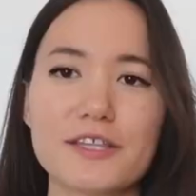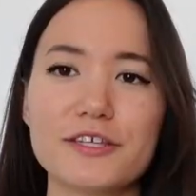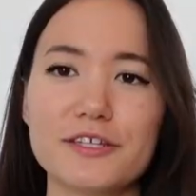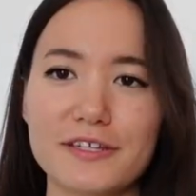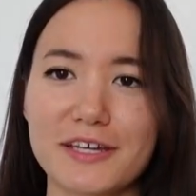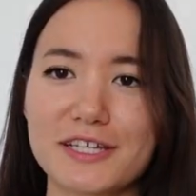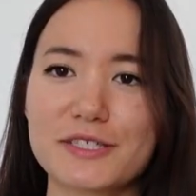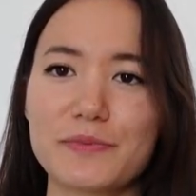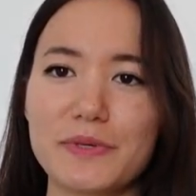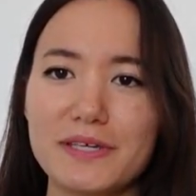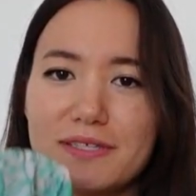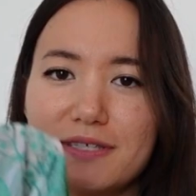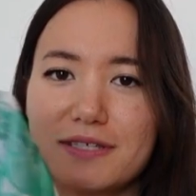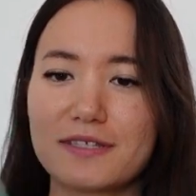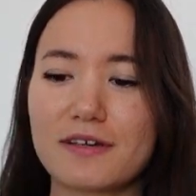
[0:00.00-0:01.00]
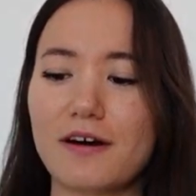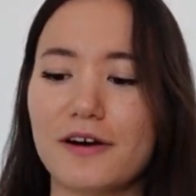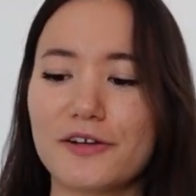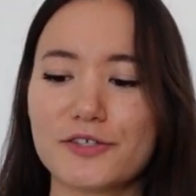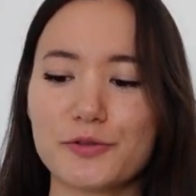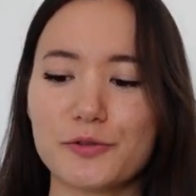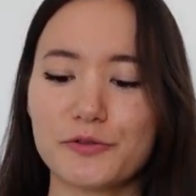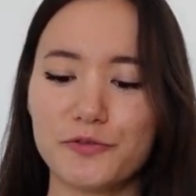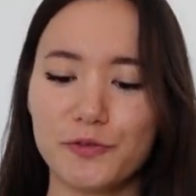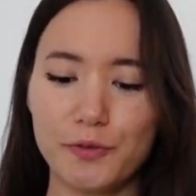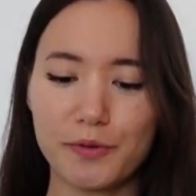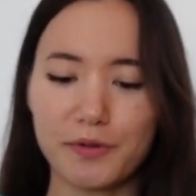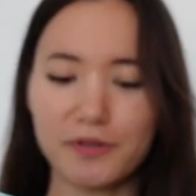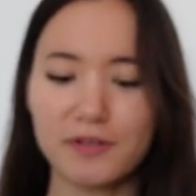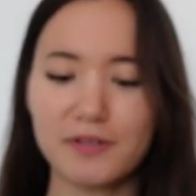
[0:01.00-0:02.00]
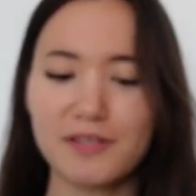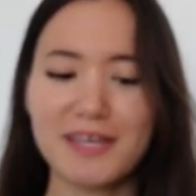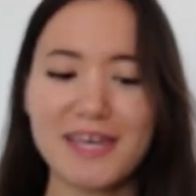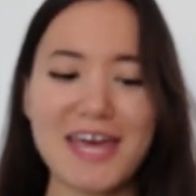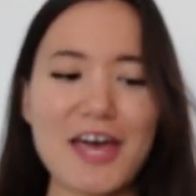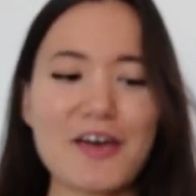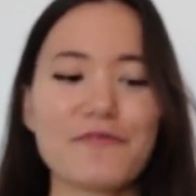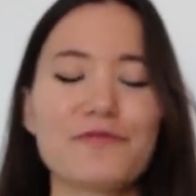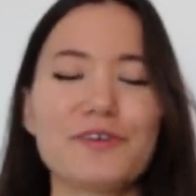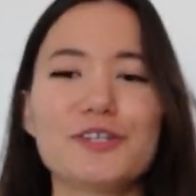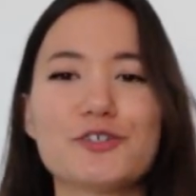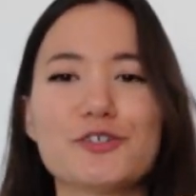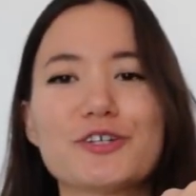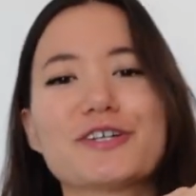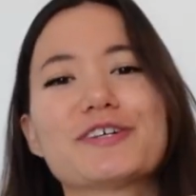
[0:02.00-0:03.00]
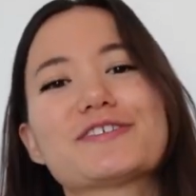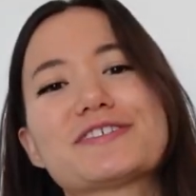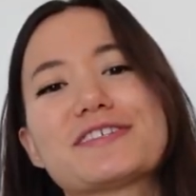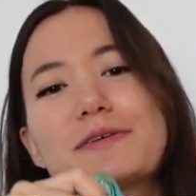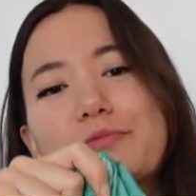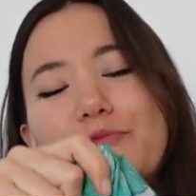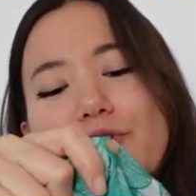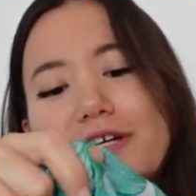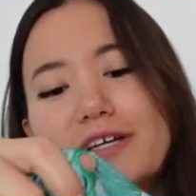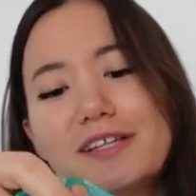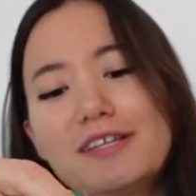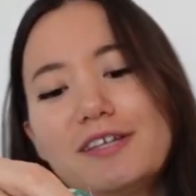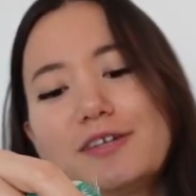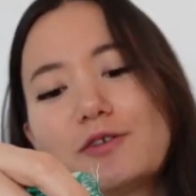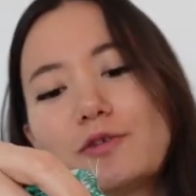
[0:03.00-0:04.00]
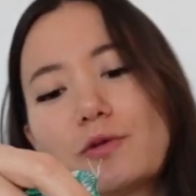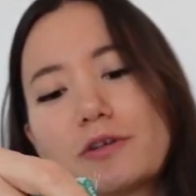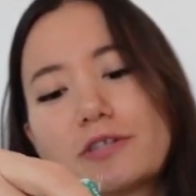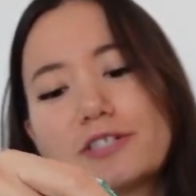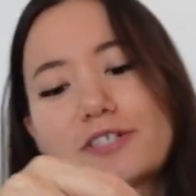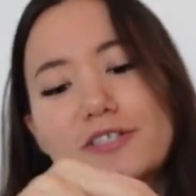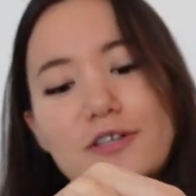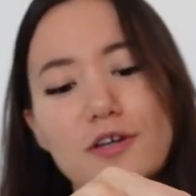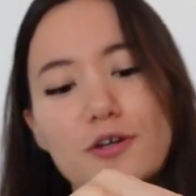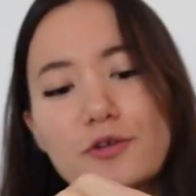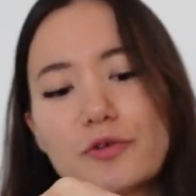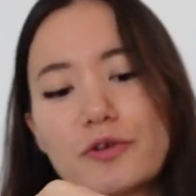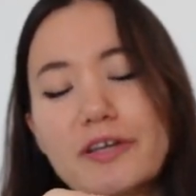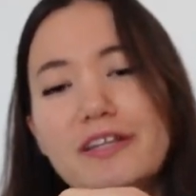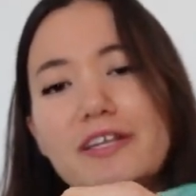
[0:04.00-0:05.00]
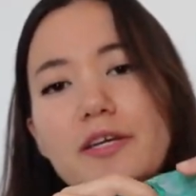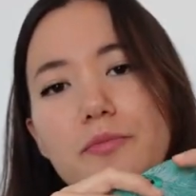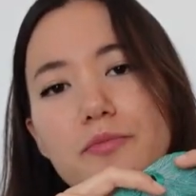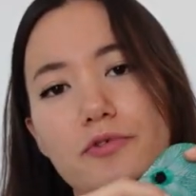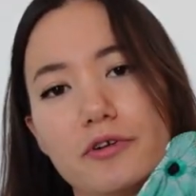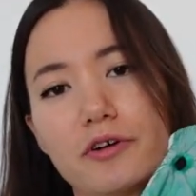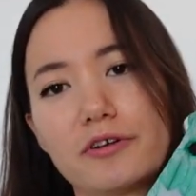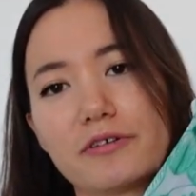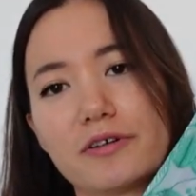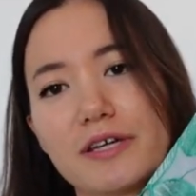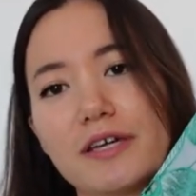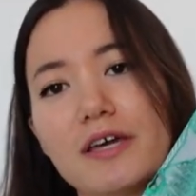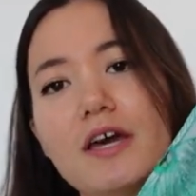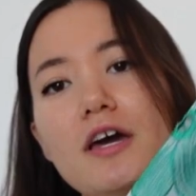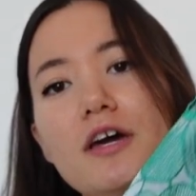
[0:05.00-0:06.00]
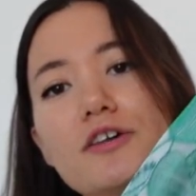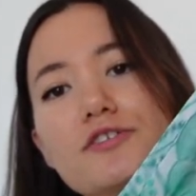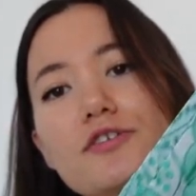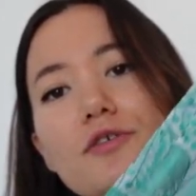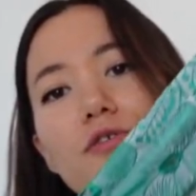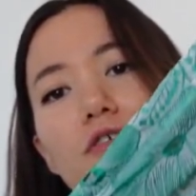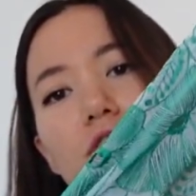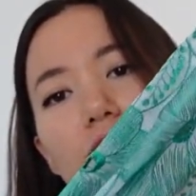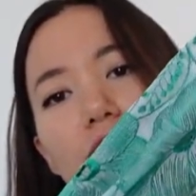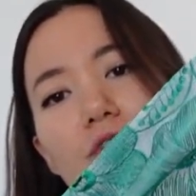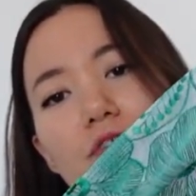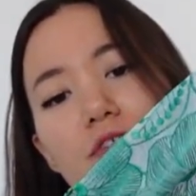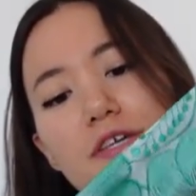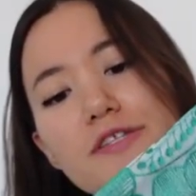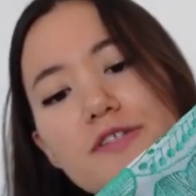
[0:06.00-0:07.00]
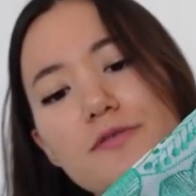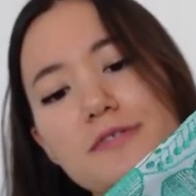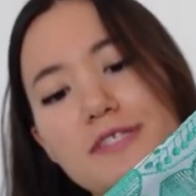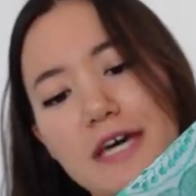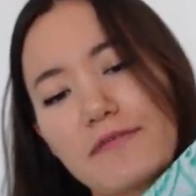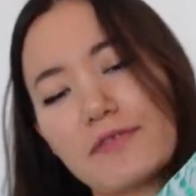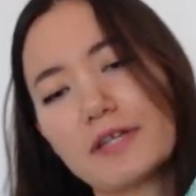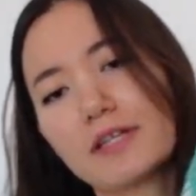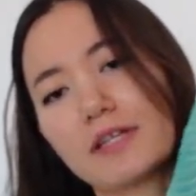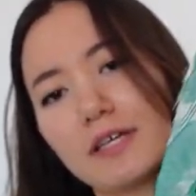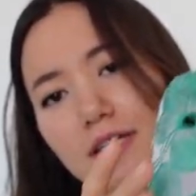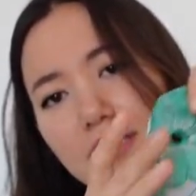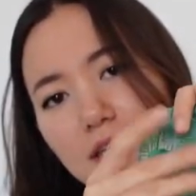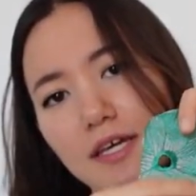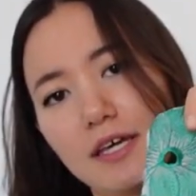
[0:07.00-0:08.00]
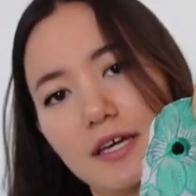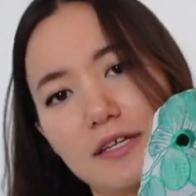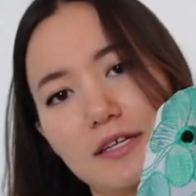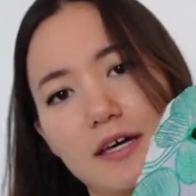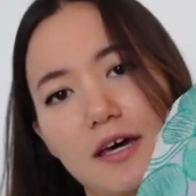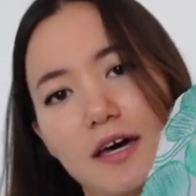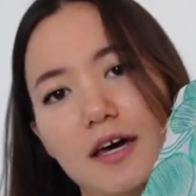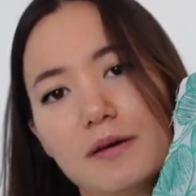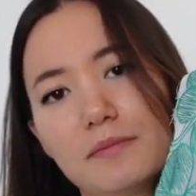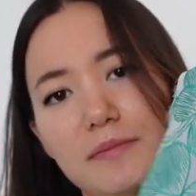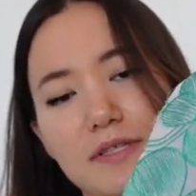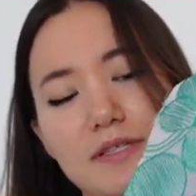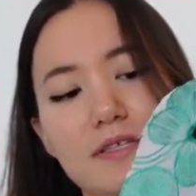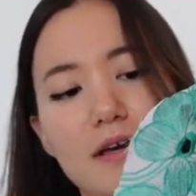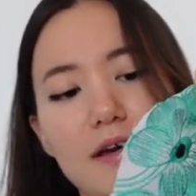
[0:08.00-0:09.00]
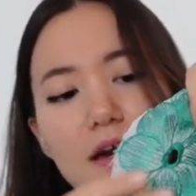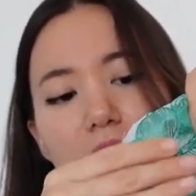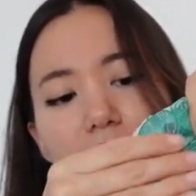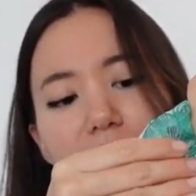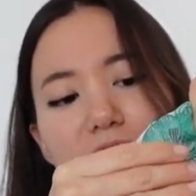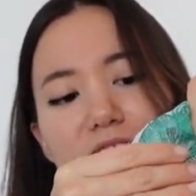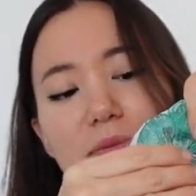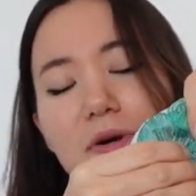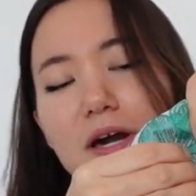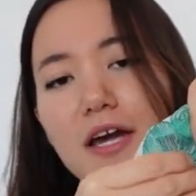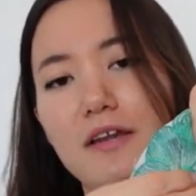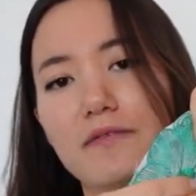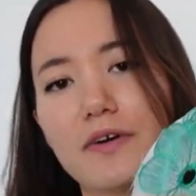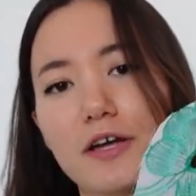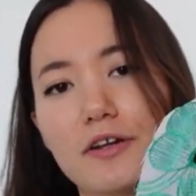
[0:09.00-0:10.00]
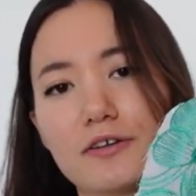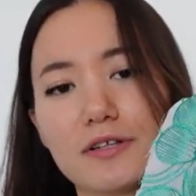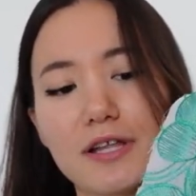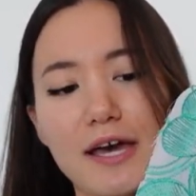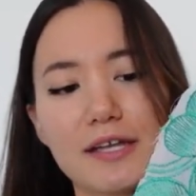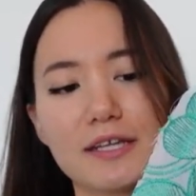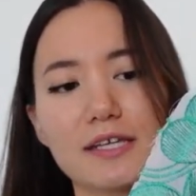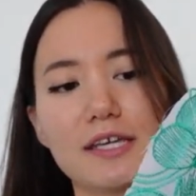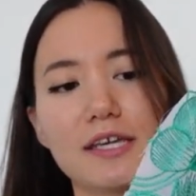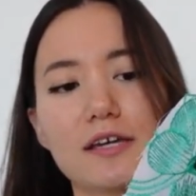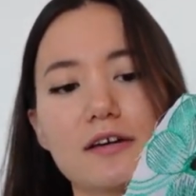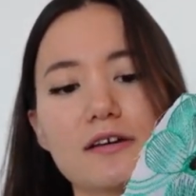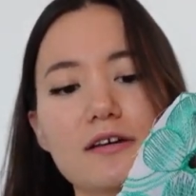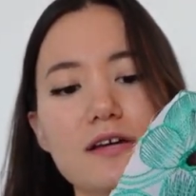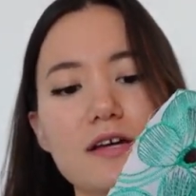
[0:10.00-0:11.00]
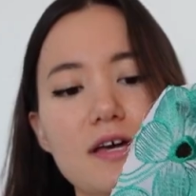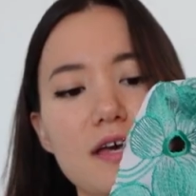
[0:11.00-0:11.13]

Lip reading: The next piece is also floral, featuring some really gorgeous green embroidery. So for this, you definitely need some kind of underlining here.